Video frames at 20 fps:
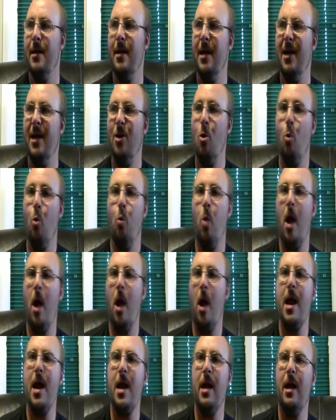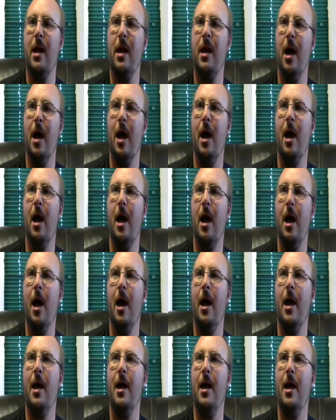In a way,
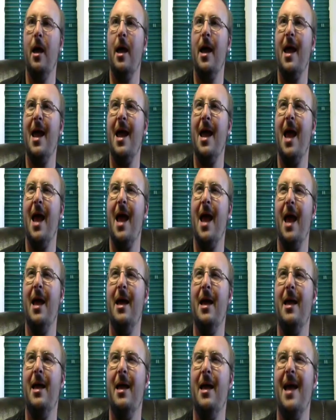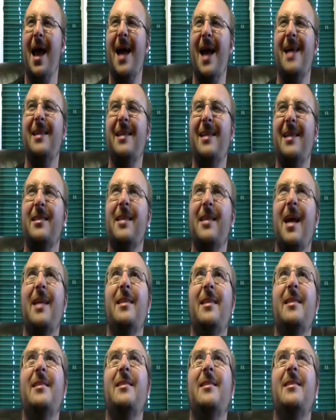it has the
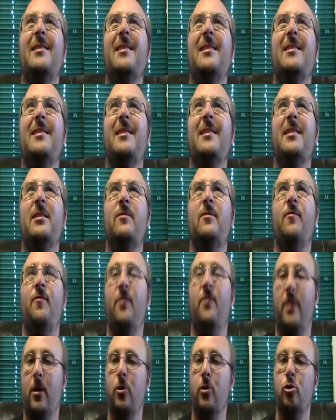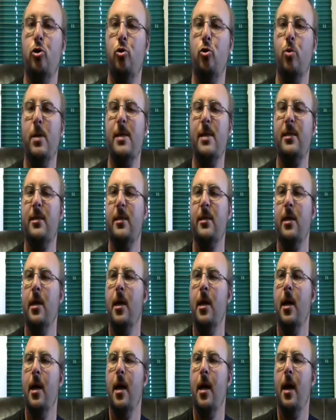1960s feel to it.
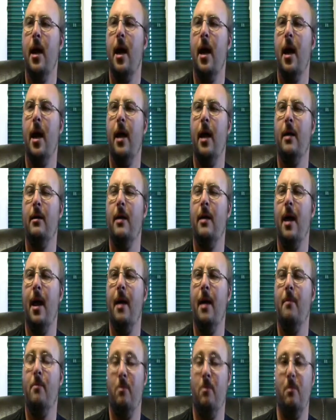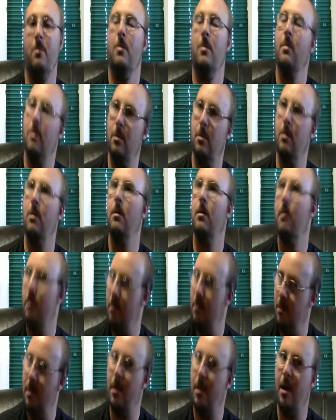And,
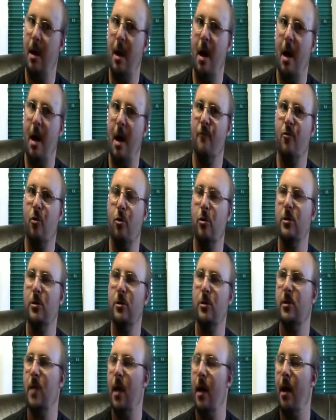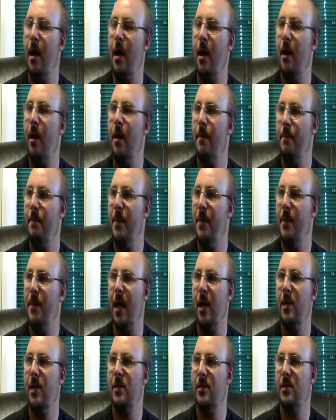of course,
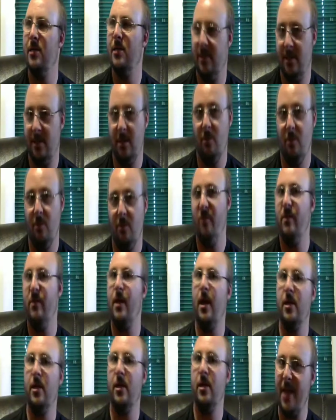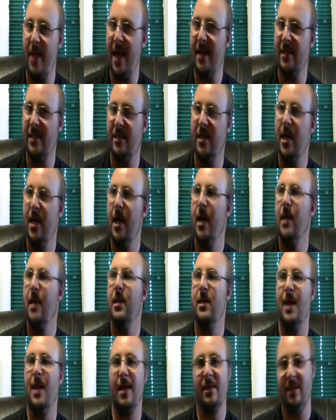because the movie takes place in
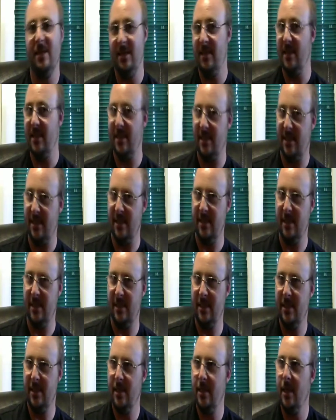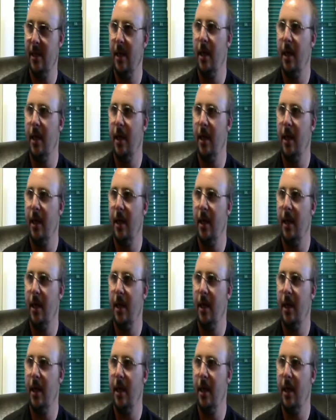the 1960s.